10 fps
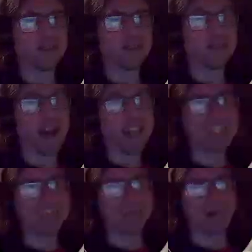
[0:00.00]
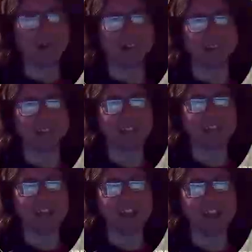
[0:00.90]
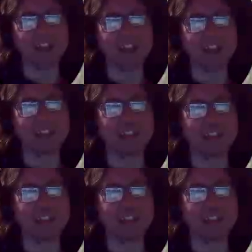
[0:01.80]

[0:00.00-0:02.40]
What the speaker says: Magic wand! I need it!